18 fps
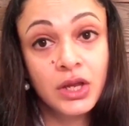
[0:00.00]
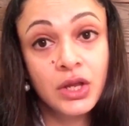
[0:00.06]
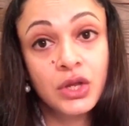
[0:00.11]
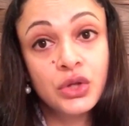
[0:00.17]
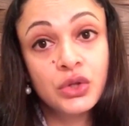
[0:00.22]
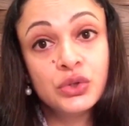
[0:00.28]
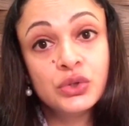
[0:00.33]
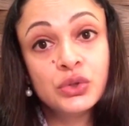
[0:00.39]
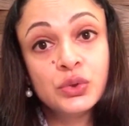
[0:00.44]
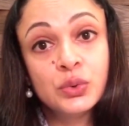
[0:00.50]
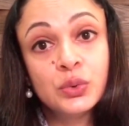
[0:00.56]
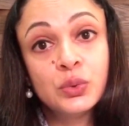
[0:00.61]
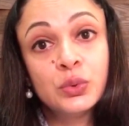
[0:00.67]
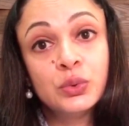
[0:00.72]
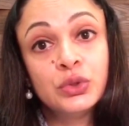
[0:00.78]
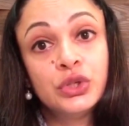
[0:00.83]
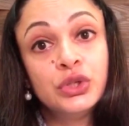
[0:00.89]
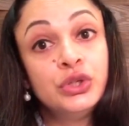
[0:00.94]

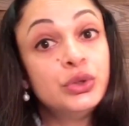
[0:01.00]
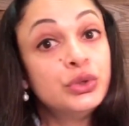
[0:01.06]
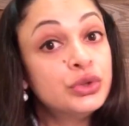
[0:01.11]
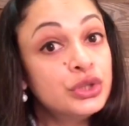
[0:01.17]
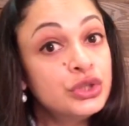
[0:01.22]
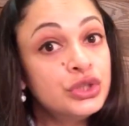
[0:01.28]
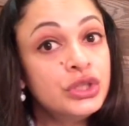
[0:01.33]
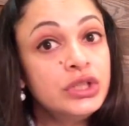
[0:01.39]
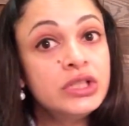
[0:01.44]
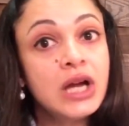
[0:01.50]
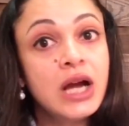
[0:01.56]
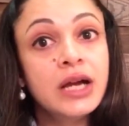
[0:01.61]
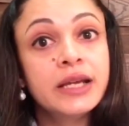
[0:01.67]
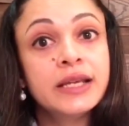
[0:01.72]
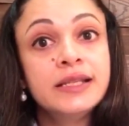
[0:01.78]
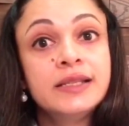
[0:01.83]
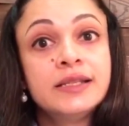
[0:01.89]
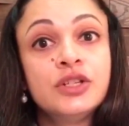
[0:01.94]
So the nutrition
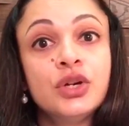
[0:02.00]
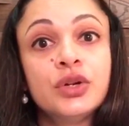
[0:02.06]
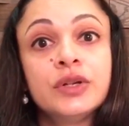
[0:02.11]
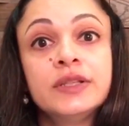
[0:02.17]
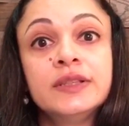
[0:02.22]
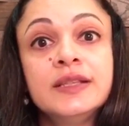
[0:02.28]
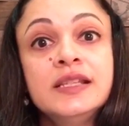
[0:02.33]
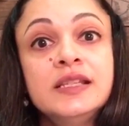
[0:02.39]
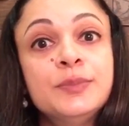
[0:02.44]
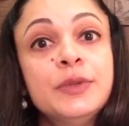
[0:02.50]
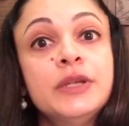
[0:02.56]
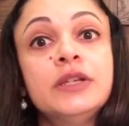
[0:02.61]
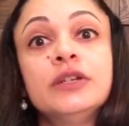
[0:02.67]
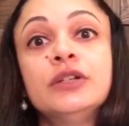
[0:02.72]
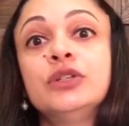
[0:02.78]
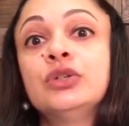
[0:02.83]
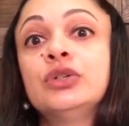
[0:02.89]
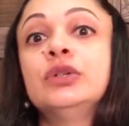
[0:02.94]
targets during this
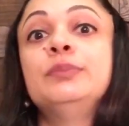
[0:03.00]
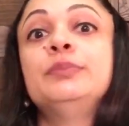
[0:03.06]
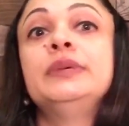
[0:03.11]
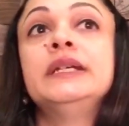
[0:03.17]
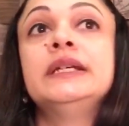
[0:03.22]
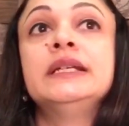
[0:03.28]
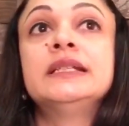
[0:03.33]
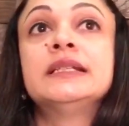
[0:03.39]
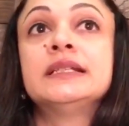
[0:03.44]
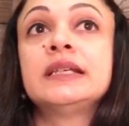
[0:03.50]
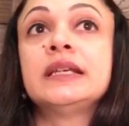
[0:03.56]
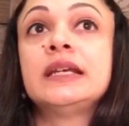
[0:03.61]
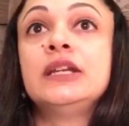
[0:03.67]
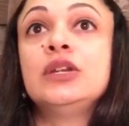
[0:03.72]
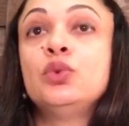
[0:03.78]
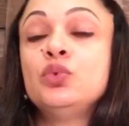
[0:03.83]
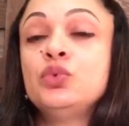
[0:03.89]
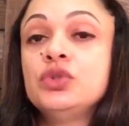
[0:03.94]
period could be, say,
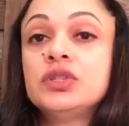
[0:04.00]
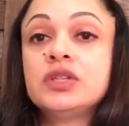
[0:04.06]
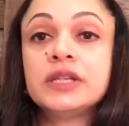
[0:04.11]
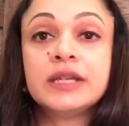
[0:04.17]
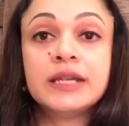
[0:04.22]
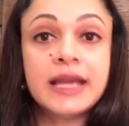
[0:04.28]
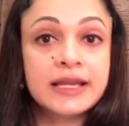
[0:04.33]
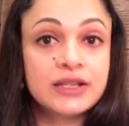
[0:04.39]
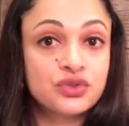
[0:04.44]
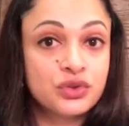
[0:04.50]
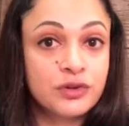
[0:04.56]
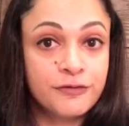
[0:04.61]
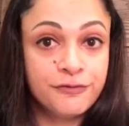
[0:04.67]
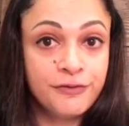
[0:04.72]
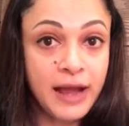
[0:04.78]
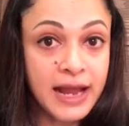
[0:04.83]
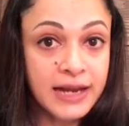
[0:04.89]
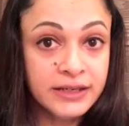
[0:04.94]
losing extra
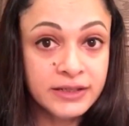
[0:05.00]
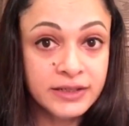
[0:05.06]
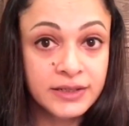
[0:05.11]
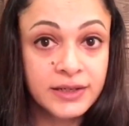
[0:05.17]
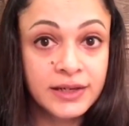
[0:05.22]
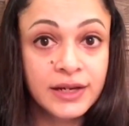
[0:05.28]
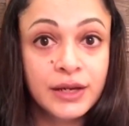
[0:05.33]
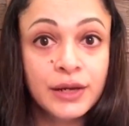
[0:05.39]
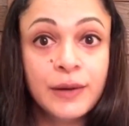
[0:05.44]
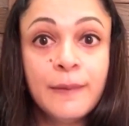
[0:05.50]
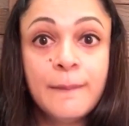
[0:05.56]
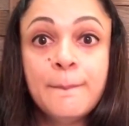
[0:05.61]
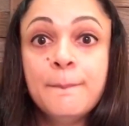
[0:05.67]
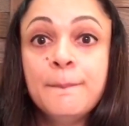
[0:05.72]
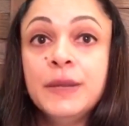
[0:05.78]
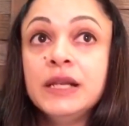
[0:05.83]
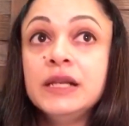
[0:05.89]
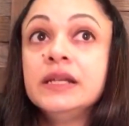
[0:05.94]
fat,
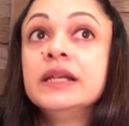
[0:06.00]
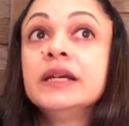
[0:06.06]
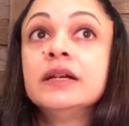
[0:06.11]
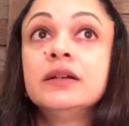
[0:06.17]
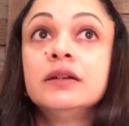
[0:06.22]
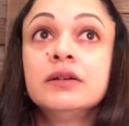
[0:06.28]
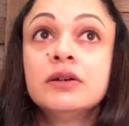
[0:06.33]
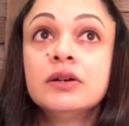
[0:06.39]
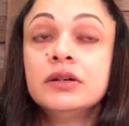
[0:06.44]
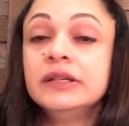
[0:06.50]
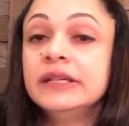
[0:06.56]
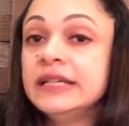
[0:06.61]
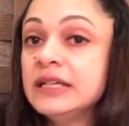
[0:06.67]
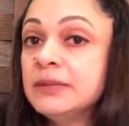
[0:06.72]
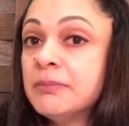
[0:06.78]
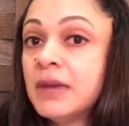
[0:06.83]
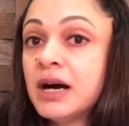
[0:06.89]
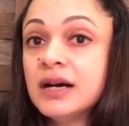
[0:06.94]
building
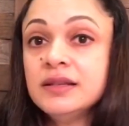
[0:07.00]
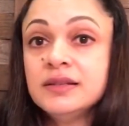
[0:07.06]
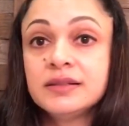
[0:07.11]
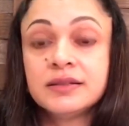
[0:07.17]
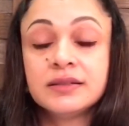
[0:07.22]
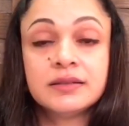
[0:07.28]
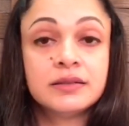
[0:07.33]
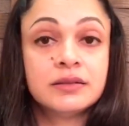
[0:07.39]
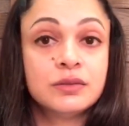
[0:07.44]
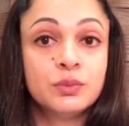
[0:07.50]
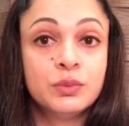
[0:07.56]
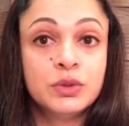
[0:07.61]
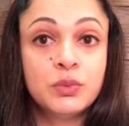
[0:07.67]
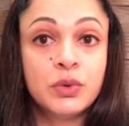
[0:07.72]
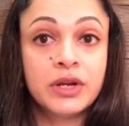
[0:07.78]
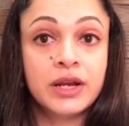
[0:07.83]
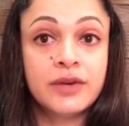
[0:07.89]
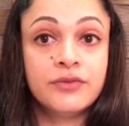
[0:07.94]
lean mass with
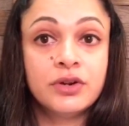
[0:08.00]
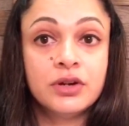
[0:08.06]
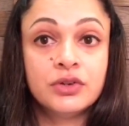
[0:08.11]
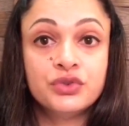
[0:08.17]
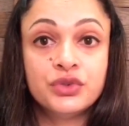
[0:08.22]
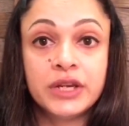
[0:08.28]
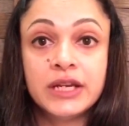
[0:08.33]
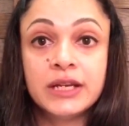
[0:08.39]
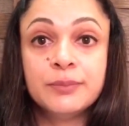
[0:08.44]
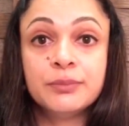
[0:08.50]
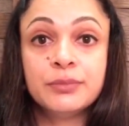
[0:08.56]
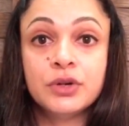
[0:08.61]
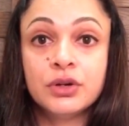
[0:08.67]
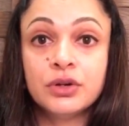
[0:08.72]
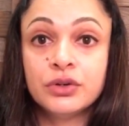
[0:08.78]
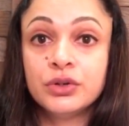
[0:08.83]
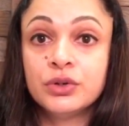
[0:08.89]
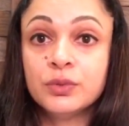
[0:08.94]
whatever training
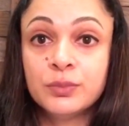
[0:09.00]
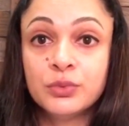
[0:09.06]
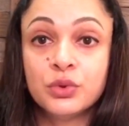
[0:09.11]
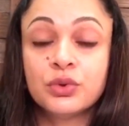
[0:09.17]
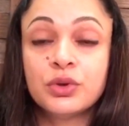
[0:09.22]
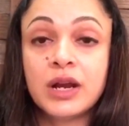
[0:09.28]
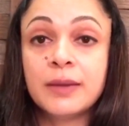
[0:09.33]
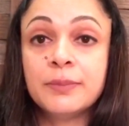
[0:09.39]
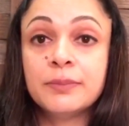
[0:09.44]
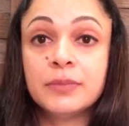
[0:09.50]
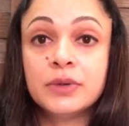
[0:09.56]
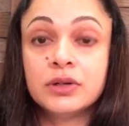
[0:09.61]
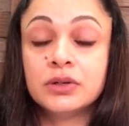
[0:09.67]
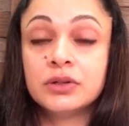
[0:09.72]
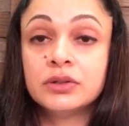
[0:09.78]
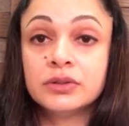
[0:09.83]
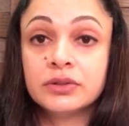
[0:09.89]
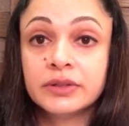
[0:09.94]

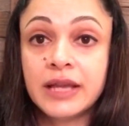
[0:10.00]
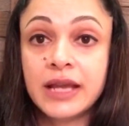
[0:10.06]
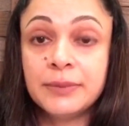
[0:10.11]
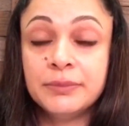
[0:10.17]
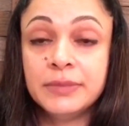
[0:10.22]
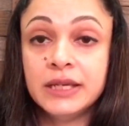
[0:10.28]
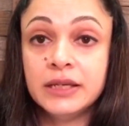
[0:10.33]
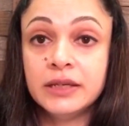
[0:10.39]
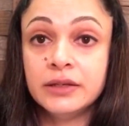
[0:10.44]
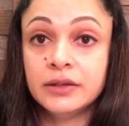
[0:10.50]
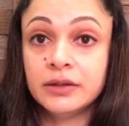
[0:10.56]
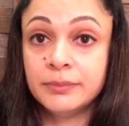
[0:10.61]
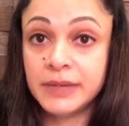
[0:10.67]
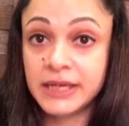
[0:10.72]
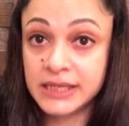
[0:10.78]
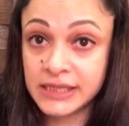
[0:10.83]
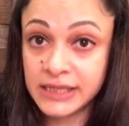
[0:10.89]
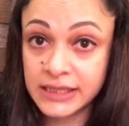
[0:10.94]
program can be
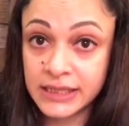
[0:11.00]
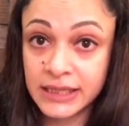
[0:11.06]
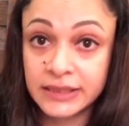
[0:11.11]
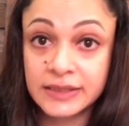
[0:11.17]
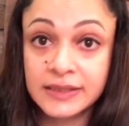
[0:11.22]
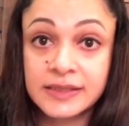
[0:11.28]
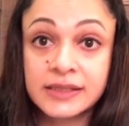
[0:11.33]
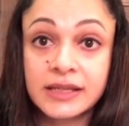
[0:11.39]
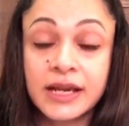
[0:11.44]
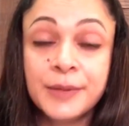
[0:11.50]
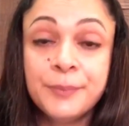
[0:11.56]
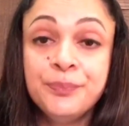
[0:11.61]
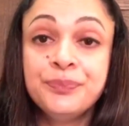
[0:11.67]
maintained at this time,